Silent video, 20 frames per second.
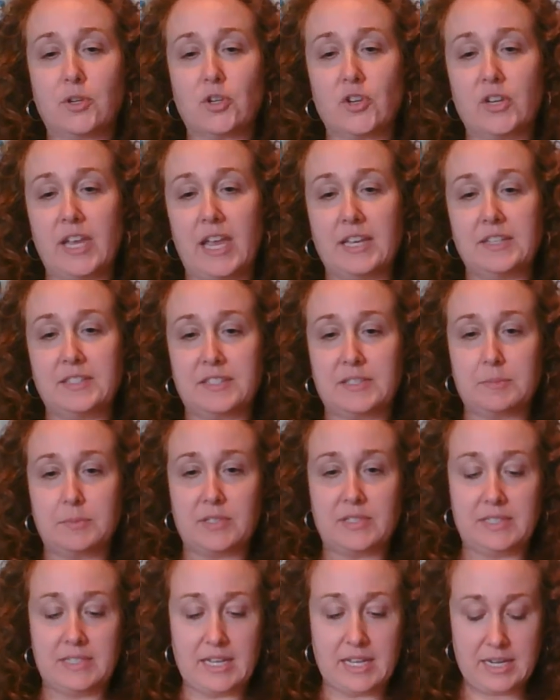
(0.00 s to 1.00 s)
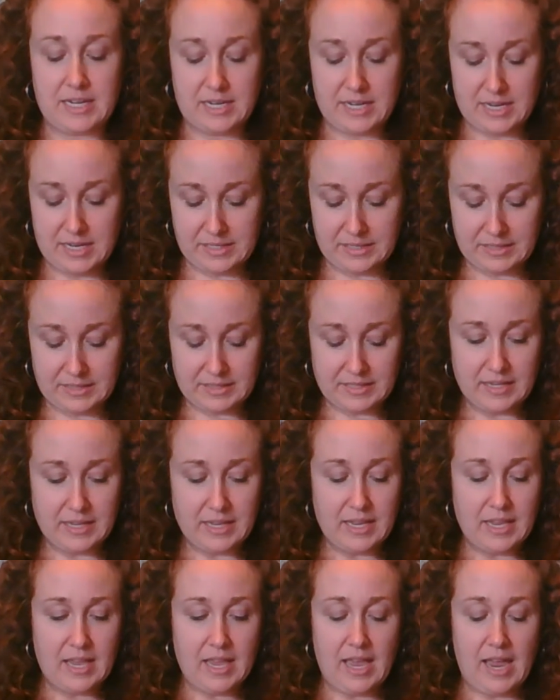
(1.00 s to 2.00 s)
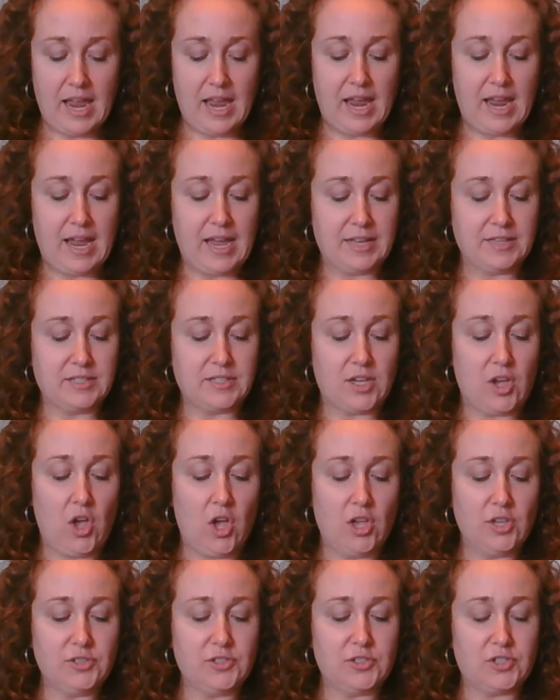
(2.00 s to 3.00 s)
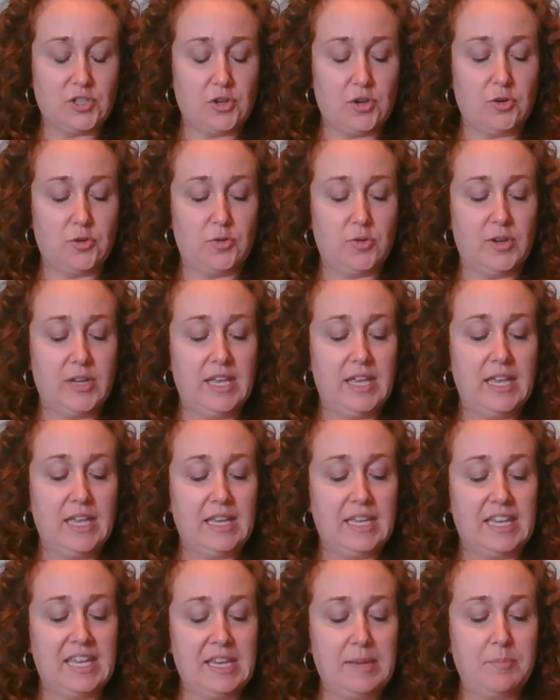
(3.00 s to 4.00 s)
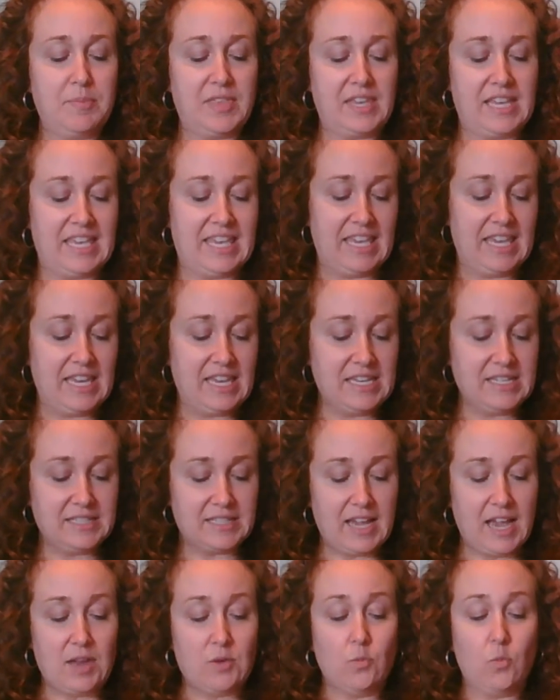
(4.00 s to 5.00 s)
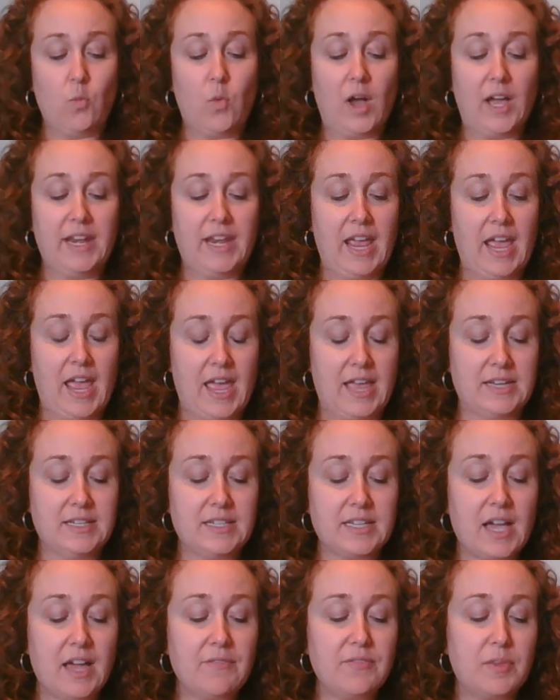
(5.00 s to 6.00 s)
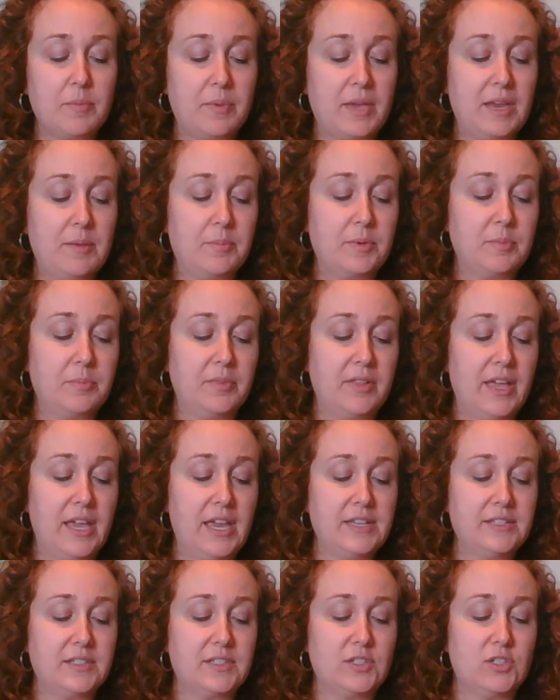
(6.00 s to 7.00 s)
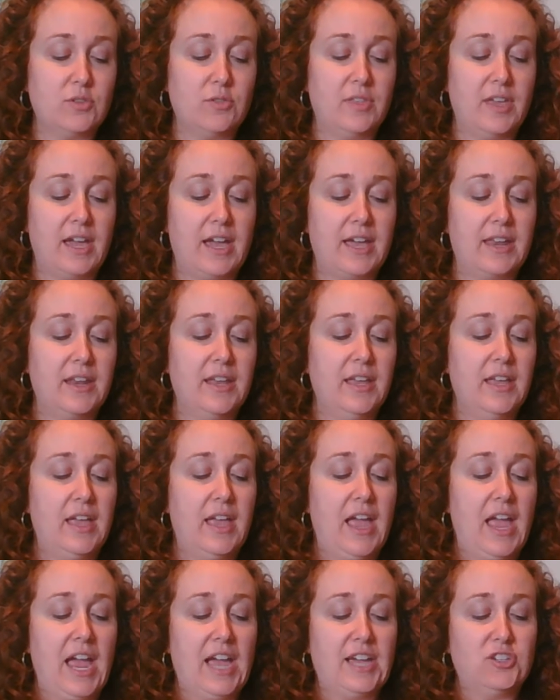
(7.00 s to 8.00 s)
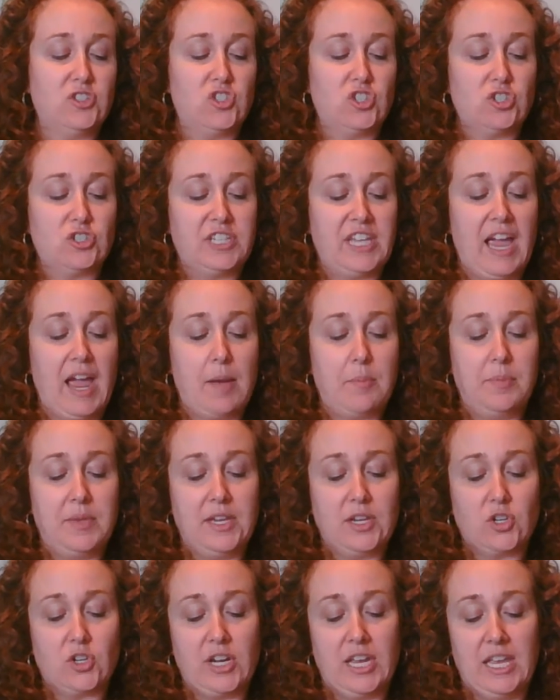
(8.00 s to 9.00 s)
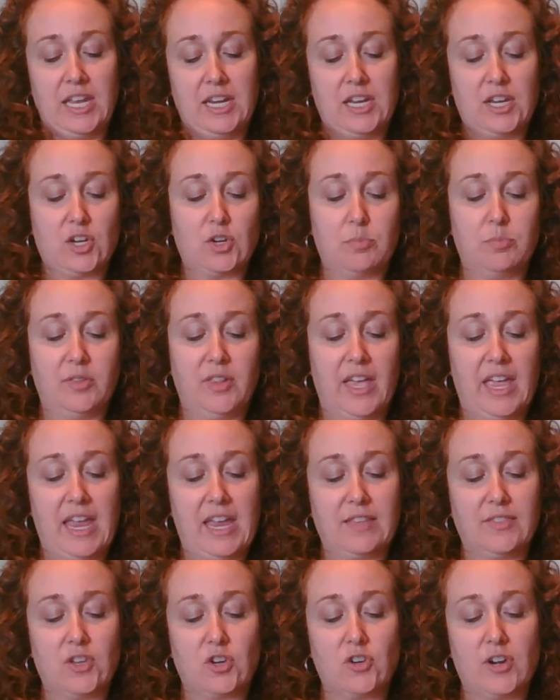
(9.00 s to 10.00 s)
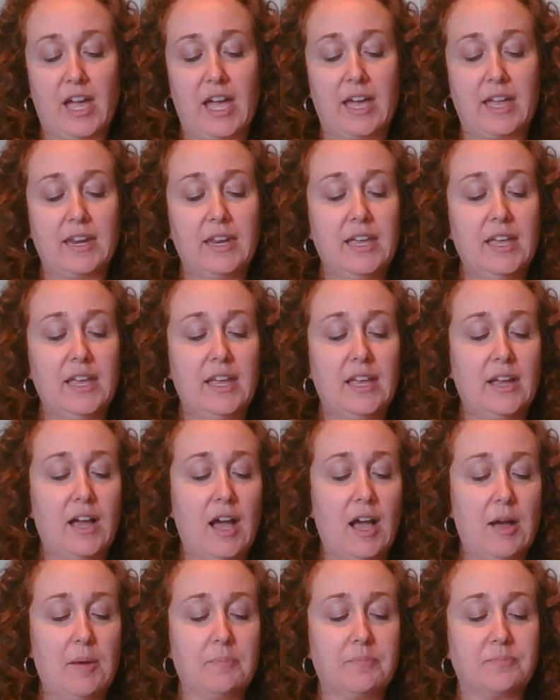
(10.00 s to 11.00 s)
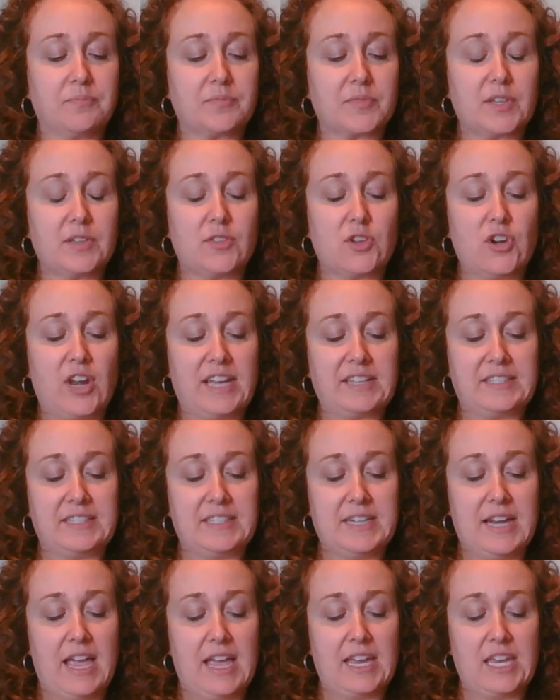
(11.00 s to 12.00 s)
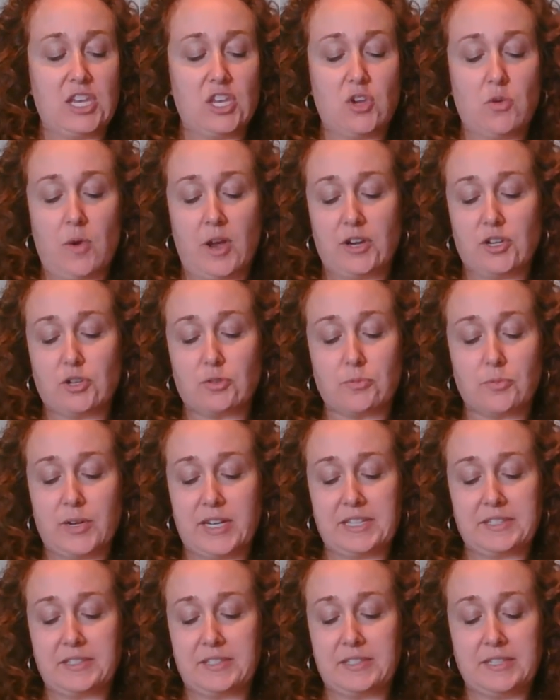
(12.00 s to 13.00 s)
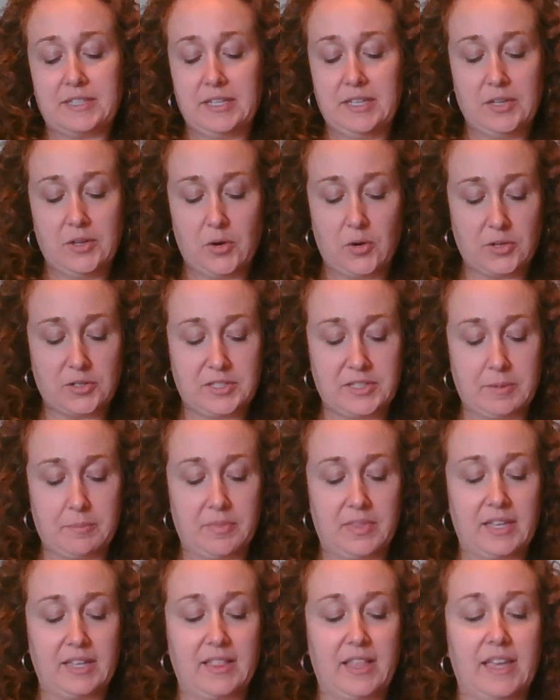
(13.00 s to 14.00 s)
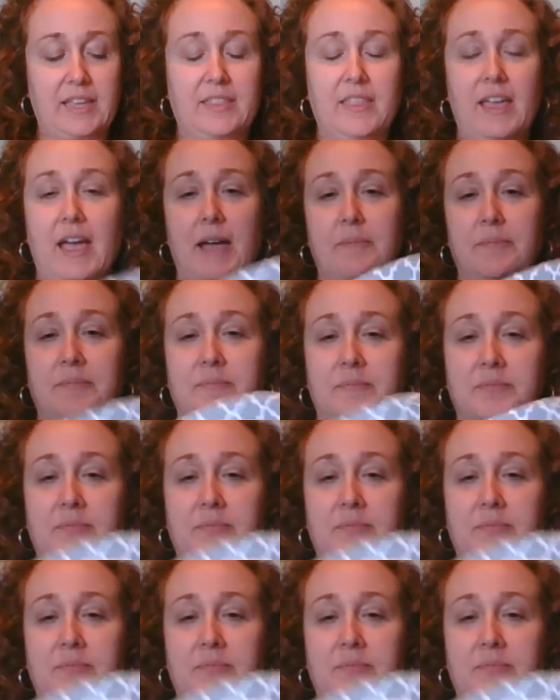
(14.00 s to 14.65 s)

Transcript: create some steadiness and also keep the keys on one end of the paper plates so that as you're tapping or hitting or playing, they're not snagging you on your wrist or something like that.